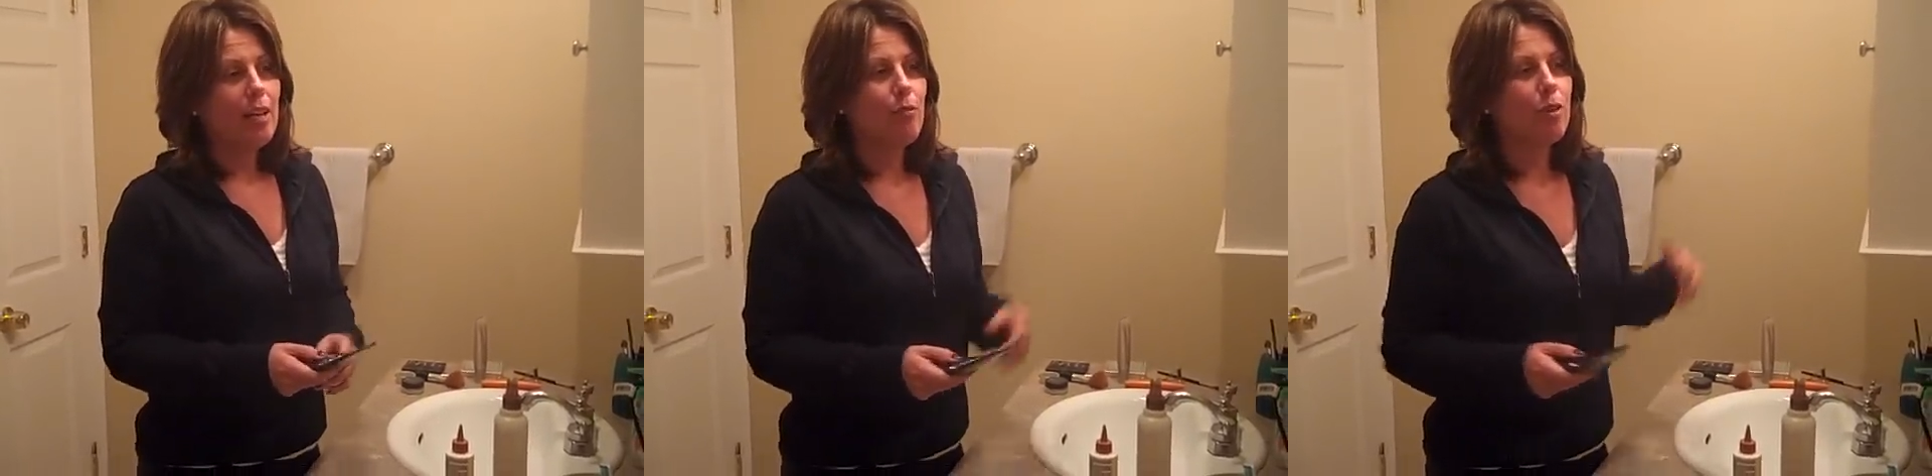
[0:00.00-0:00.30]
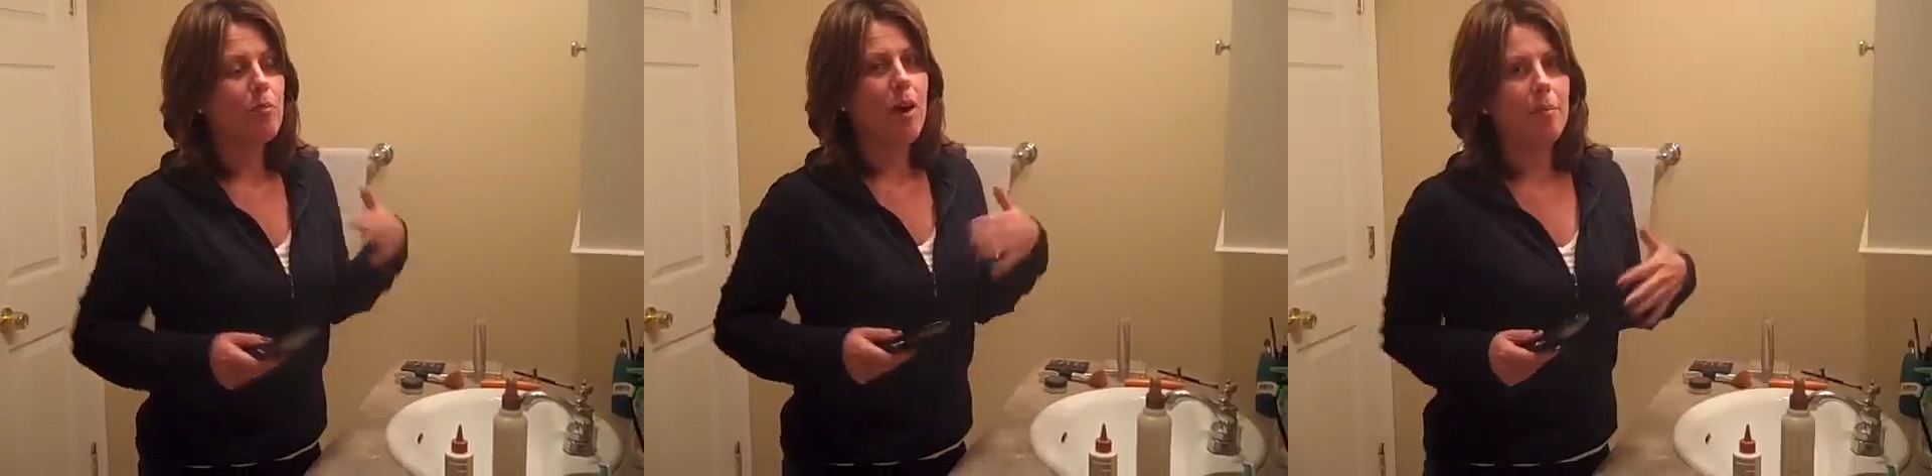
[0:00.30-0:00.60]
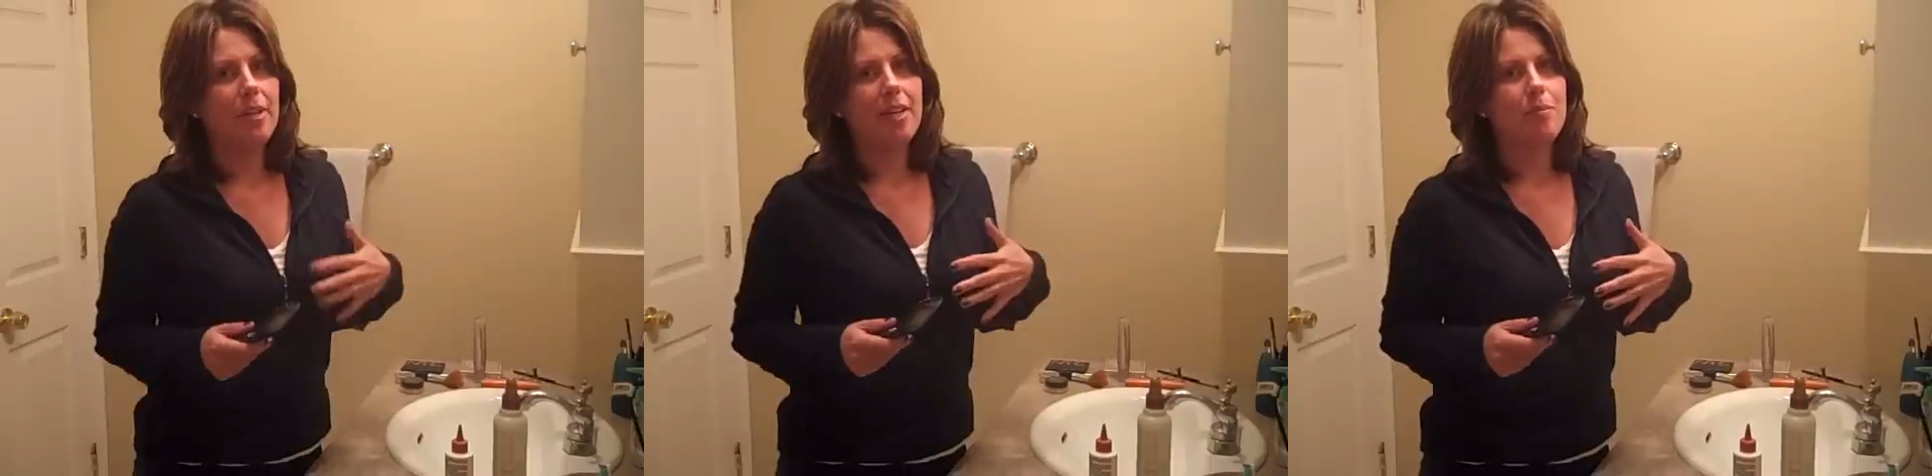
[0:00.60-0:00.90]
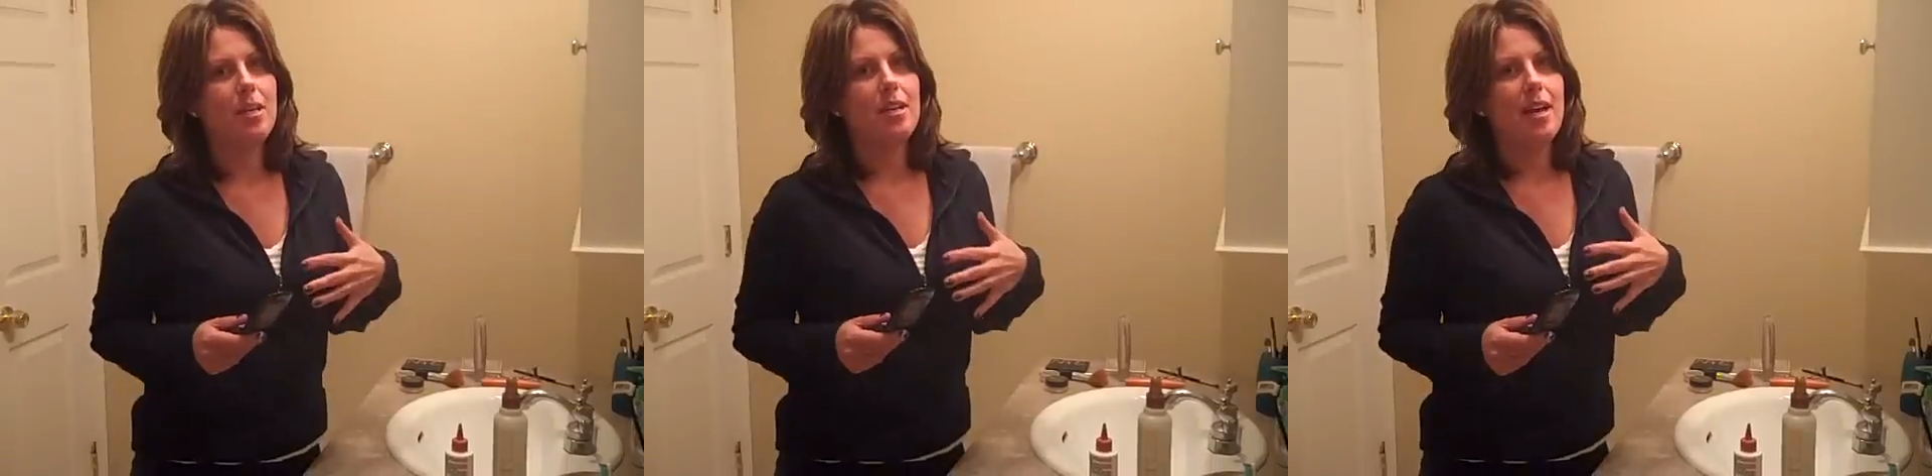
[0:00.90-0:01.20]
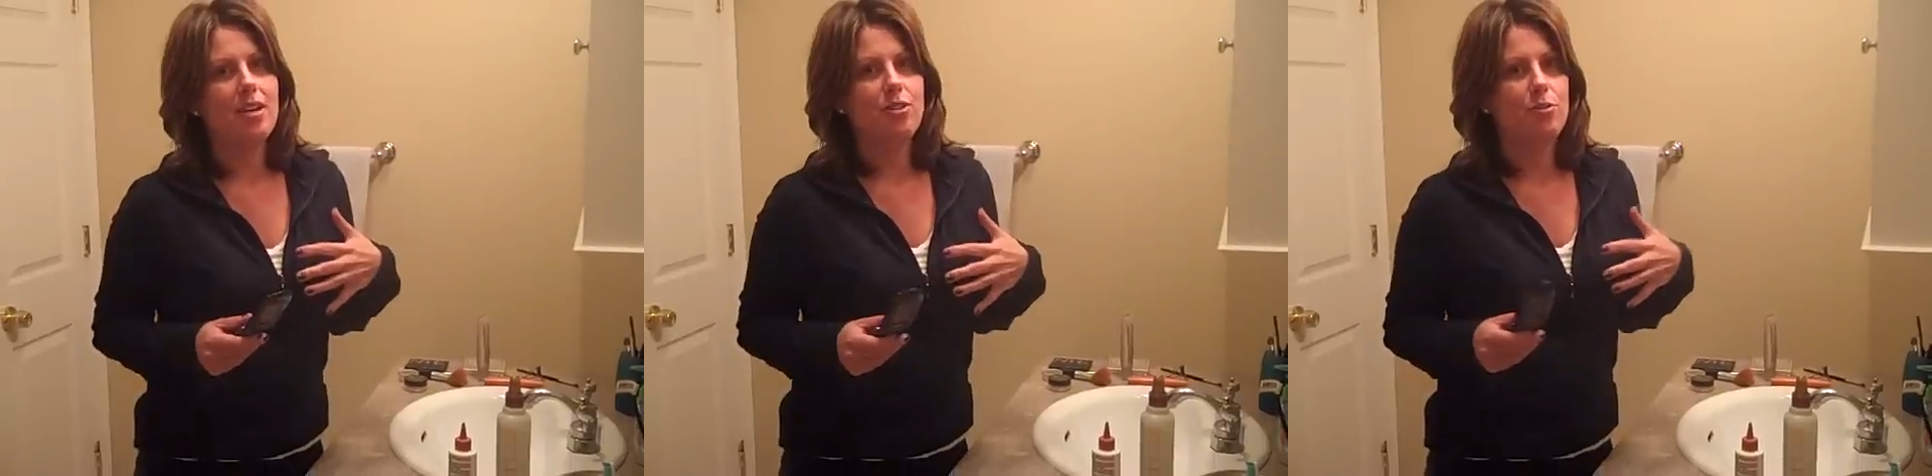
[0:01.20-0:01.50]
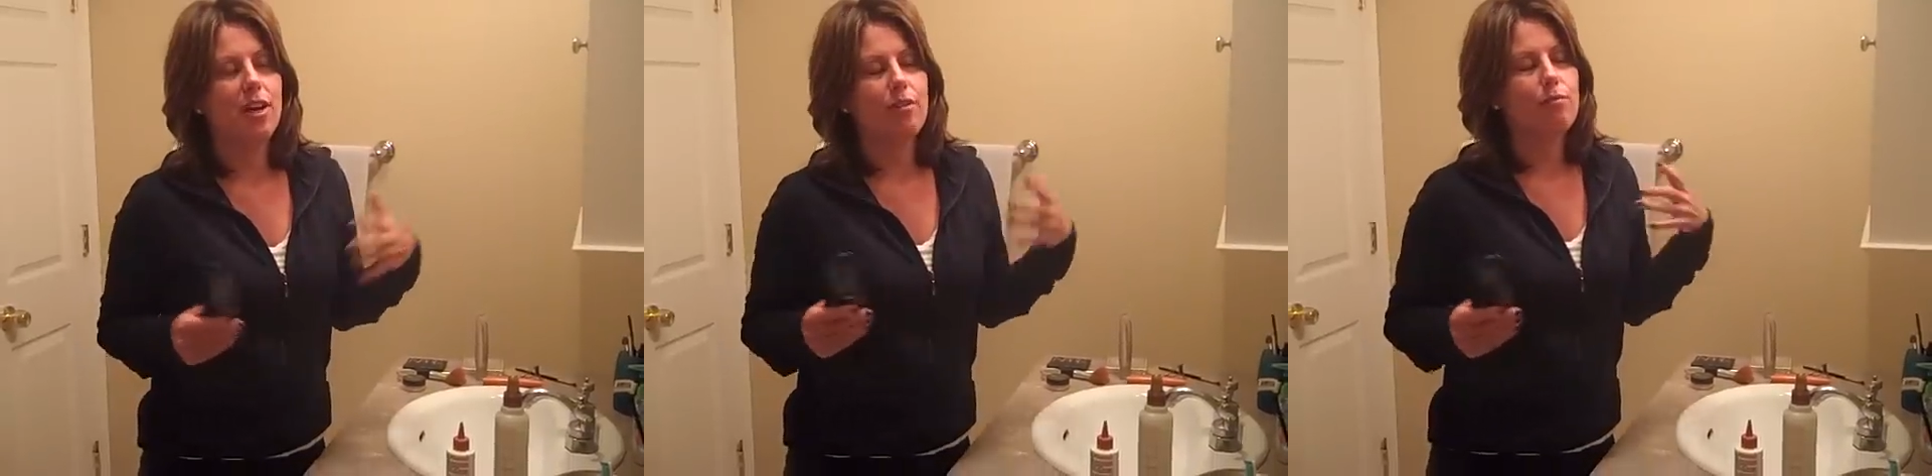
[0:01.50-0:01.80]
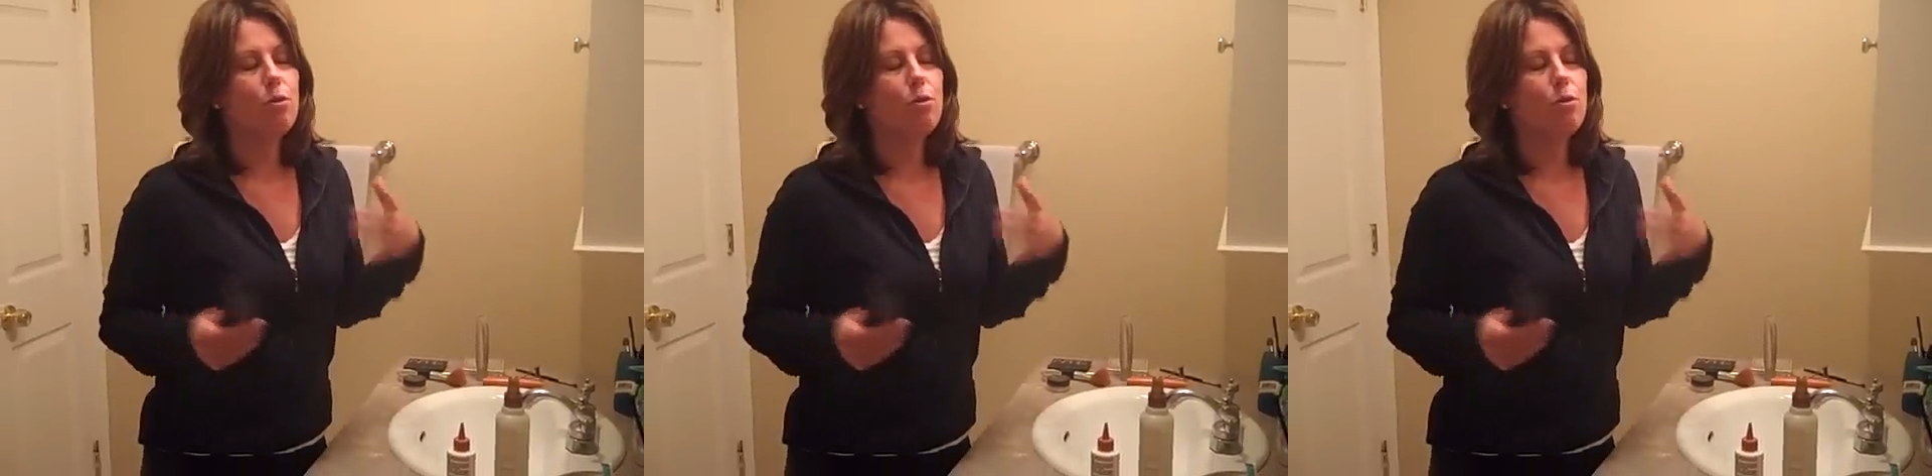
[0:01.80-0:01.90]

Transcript: If you're a mom like me and you kind of